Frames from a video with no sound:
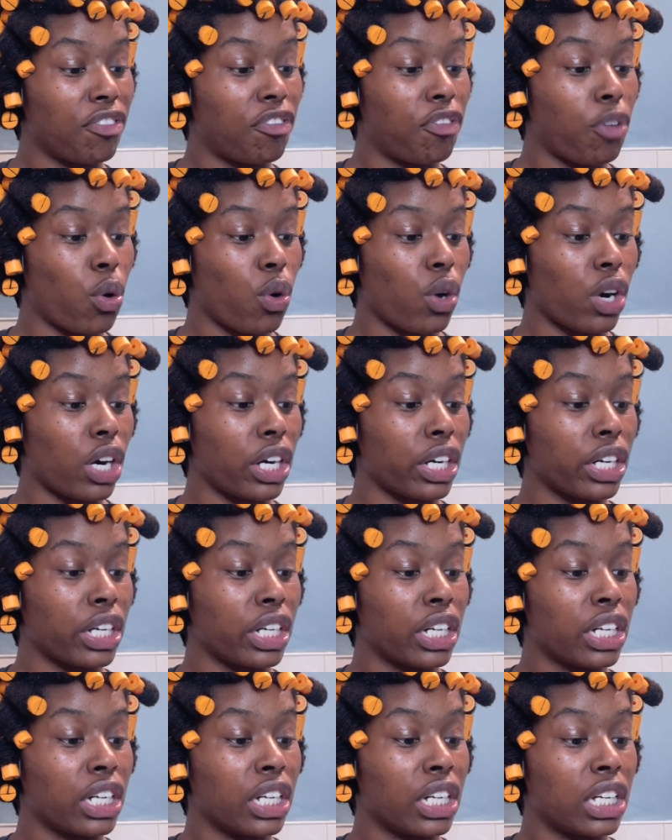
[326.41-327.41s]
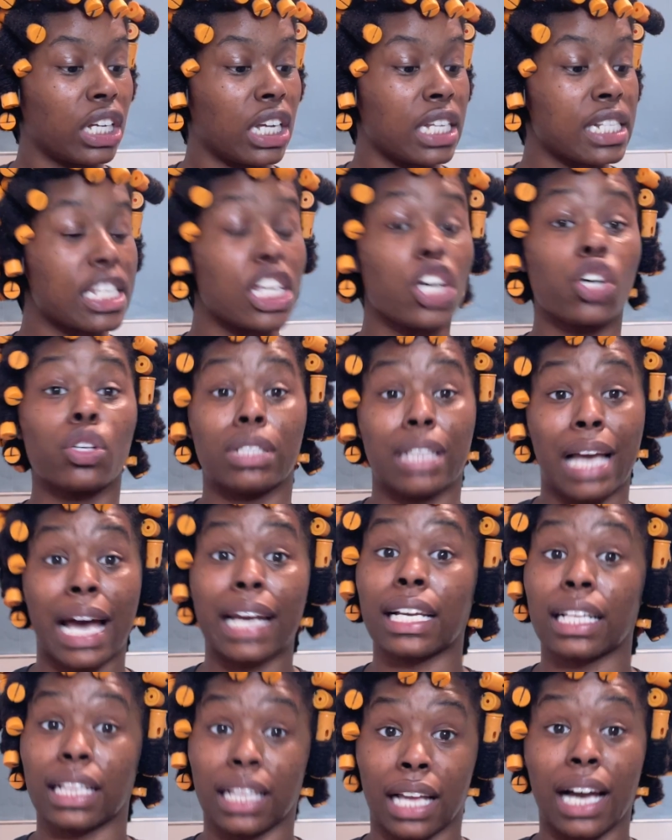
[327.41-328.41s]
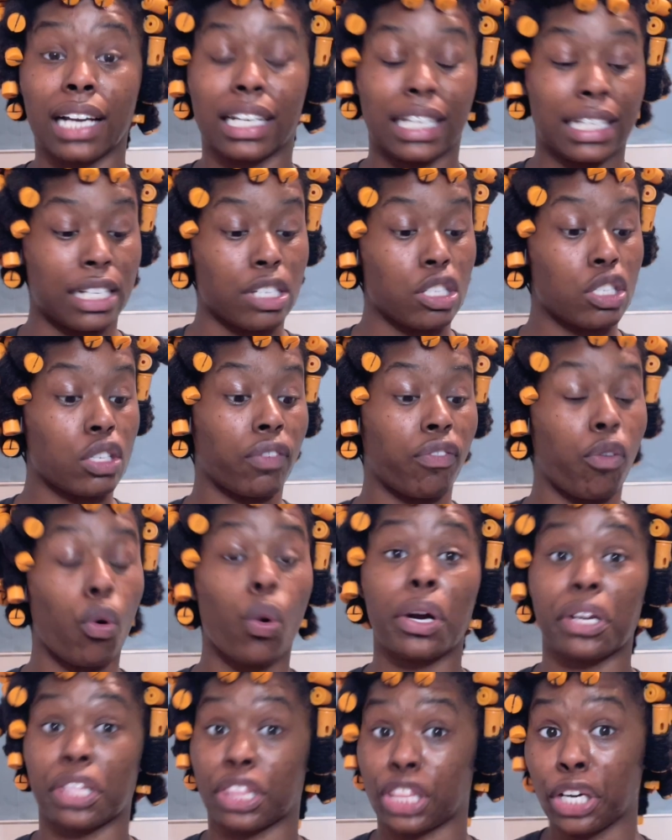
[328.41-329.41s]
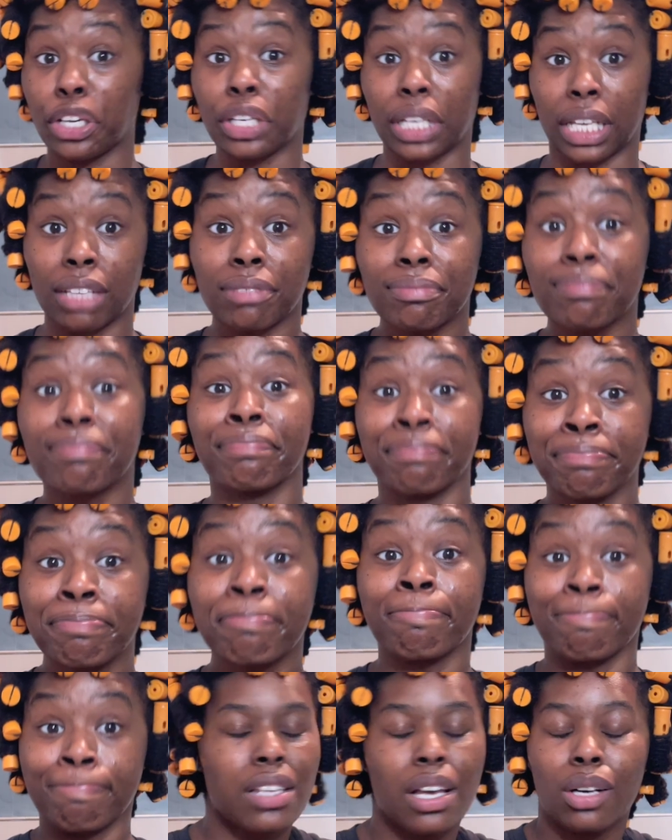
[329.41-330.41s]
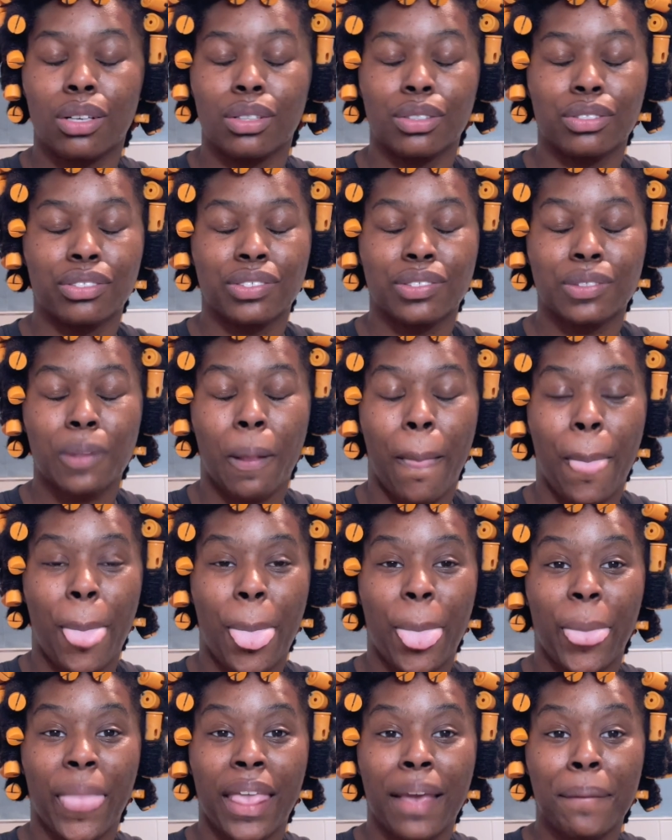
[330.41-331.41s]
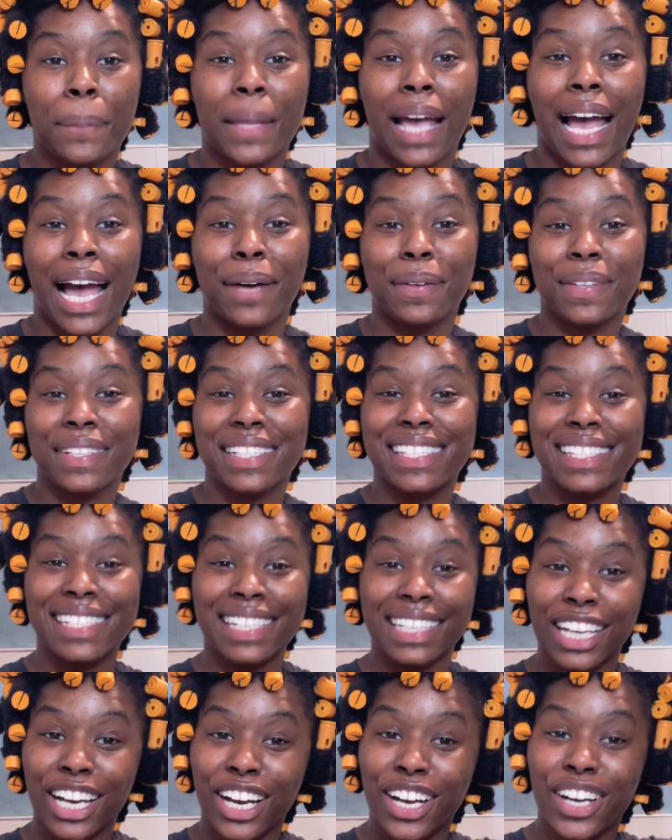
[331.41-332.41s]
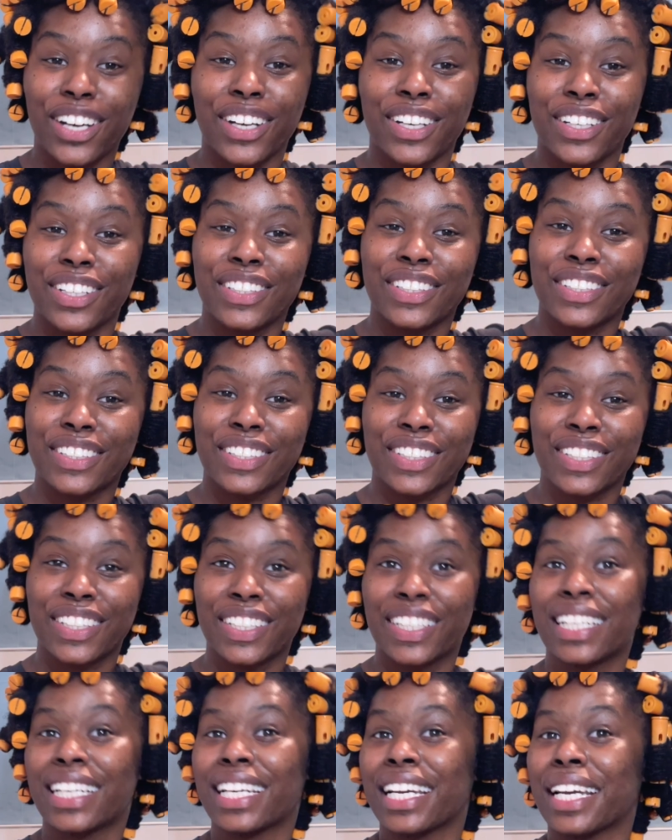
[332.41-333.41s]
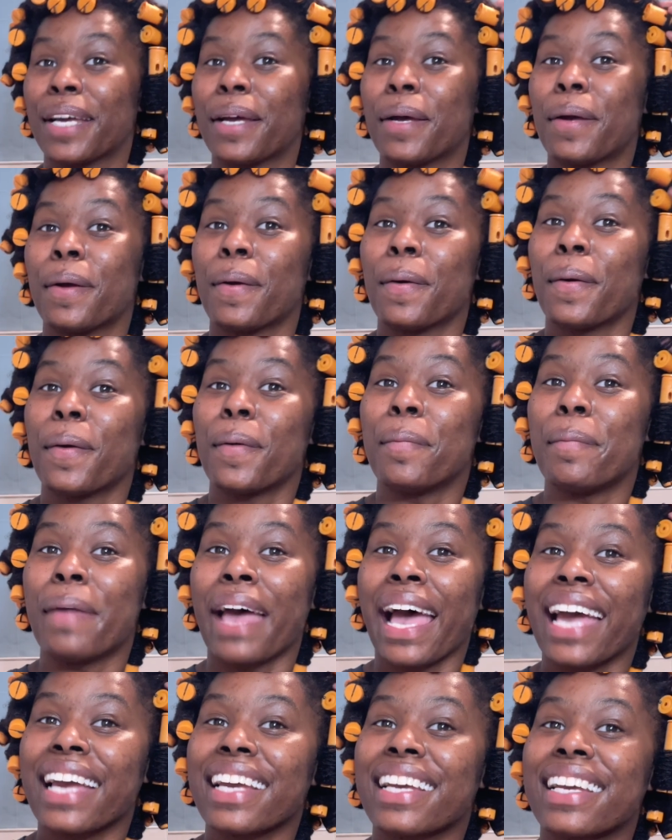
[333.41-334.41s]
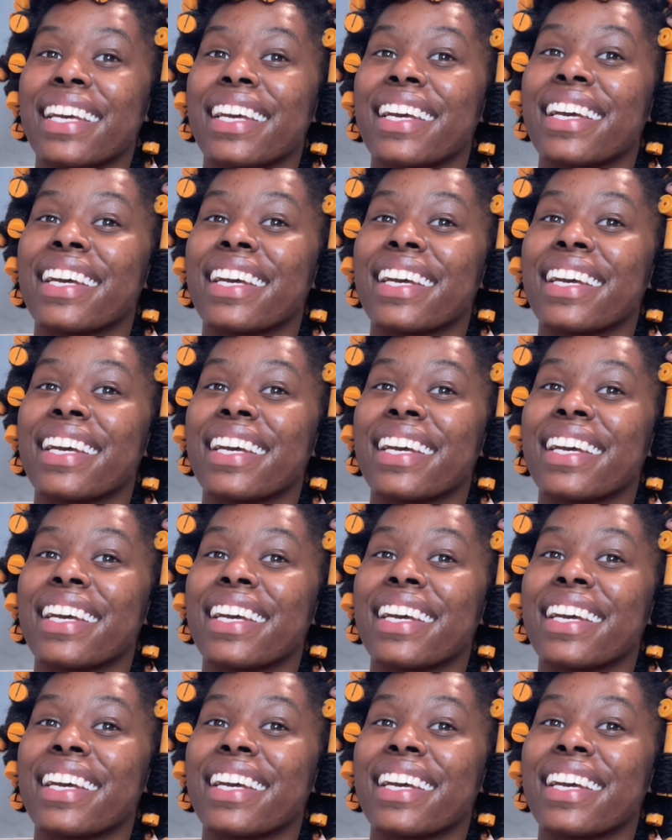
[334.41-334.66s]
for until 9 o'clock. It is 4:30. So I will see y'all back